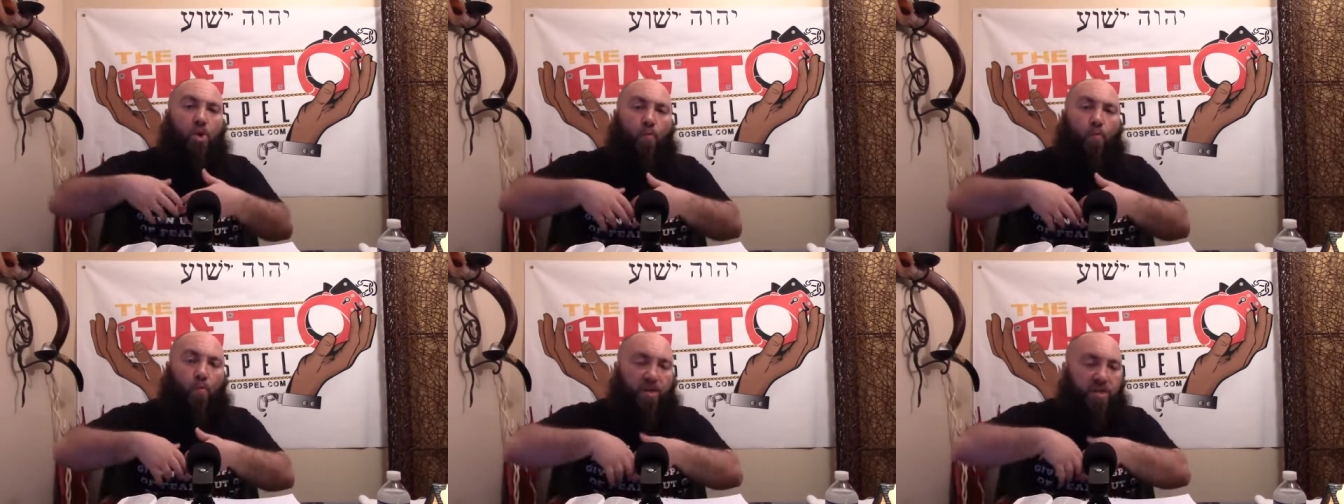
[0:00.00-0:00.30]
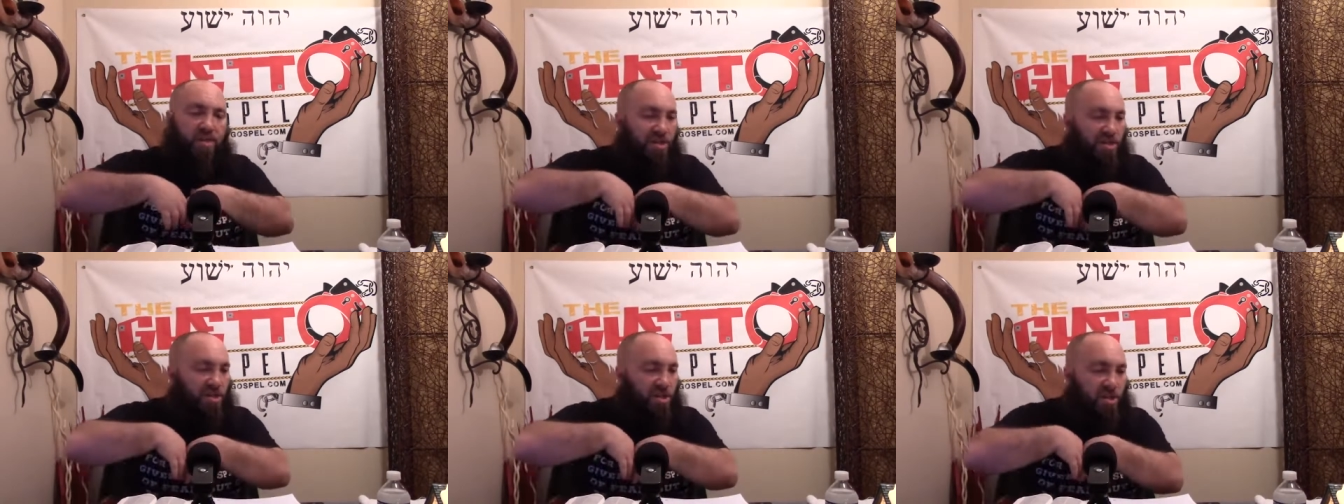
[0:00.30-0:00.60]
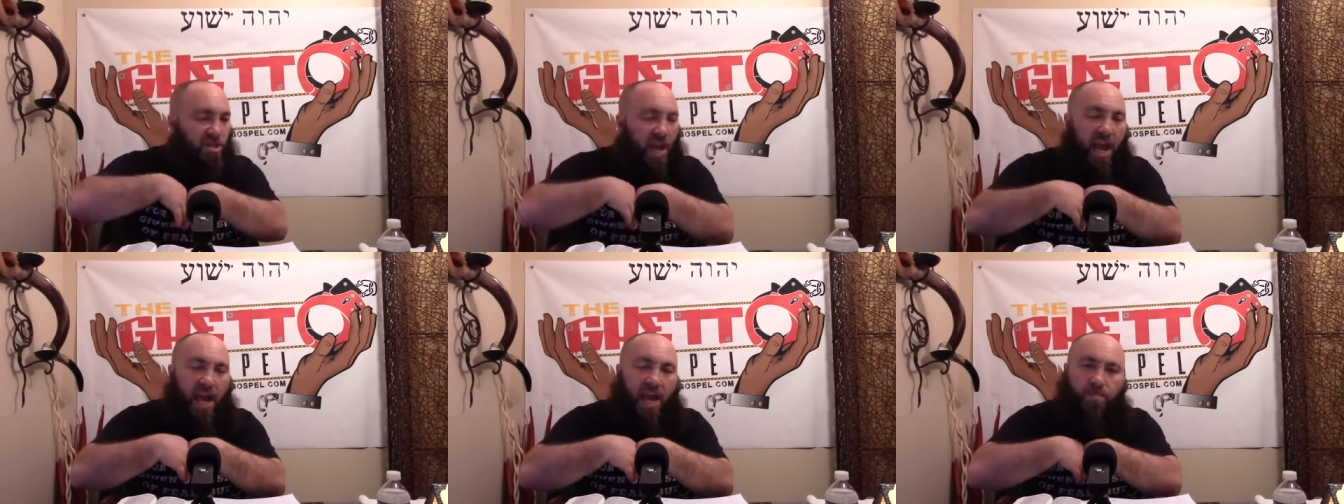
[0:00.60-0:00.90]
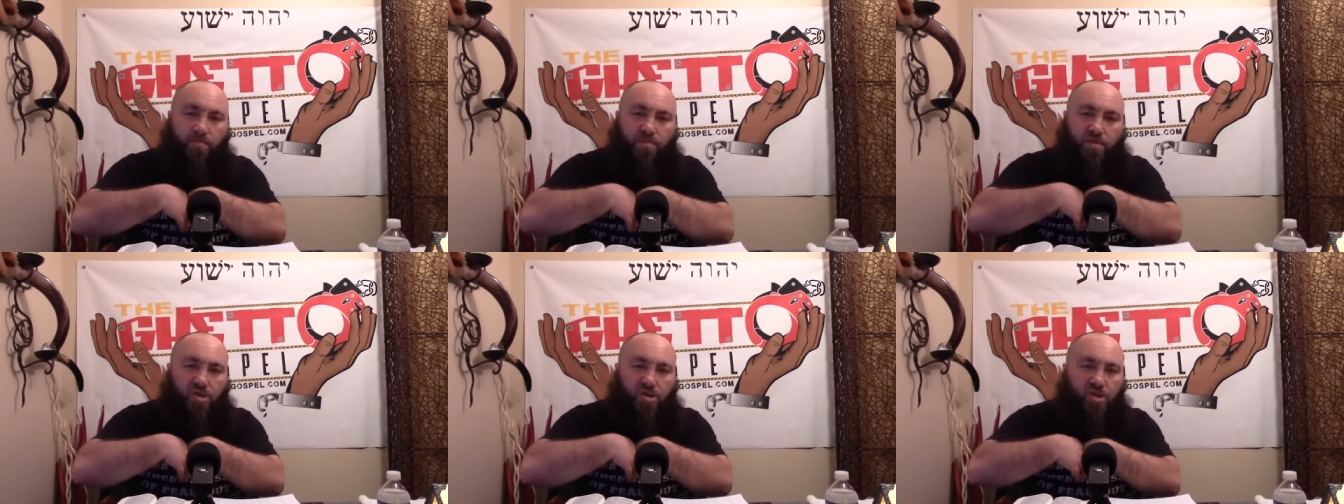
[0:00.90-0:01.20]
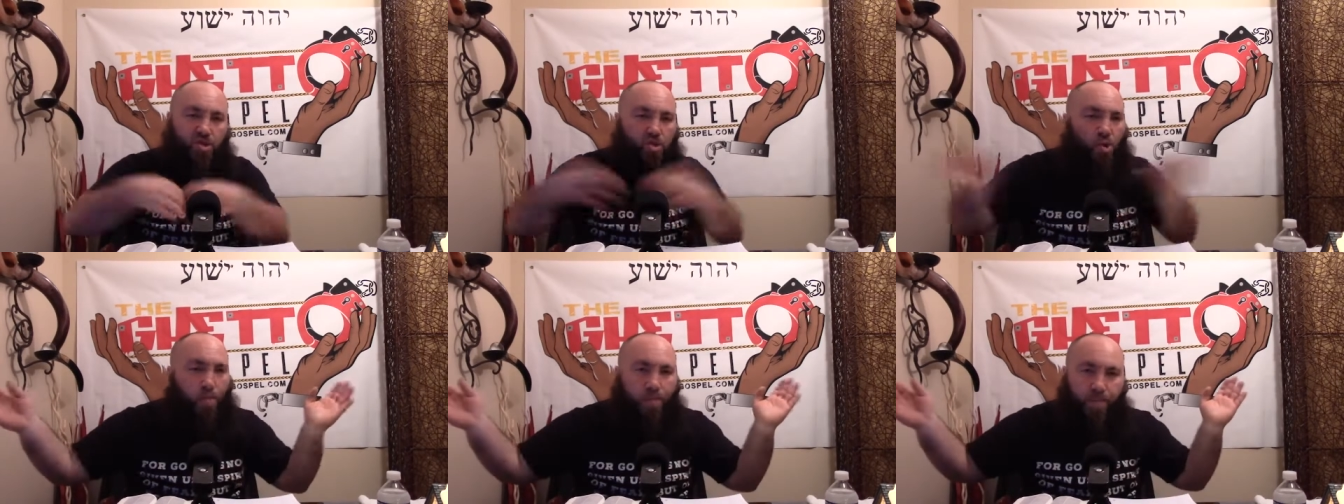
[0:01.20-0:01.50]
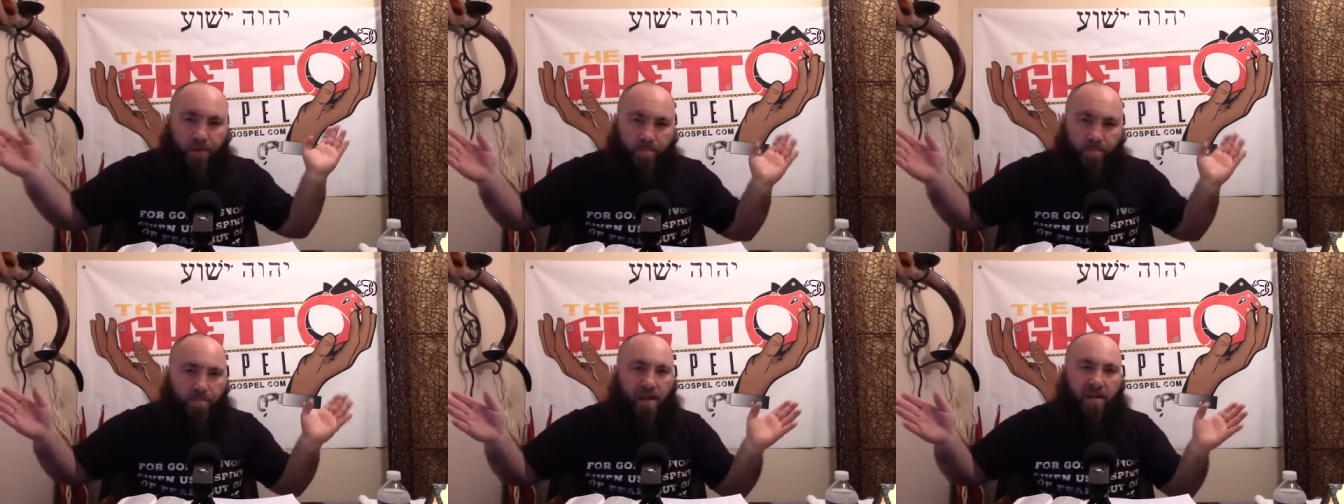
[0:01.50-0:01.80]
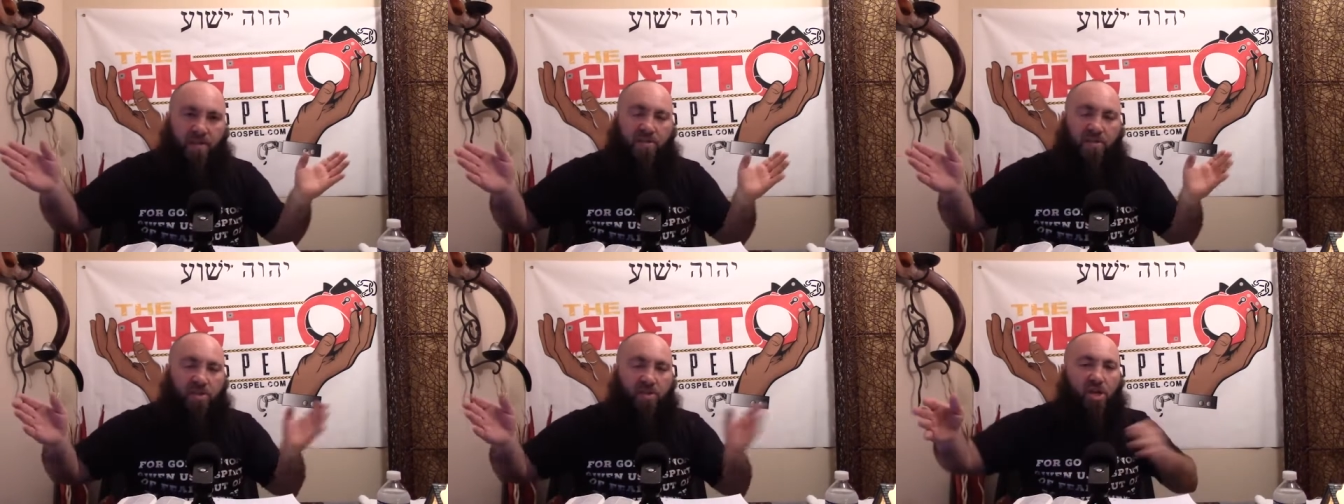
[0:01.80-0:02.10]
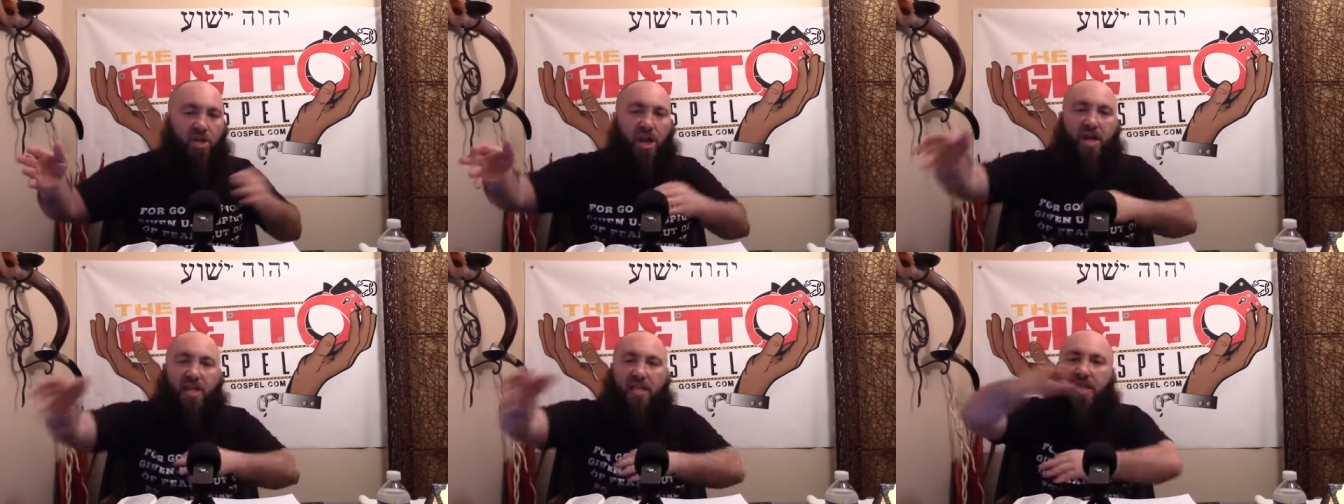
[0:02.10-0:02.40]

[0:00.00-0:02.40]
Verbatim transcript: with the same stupid message.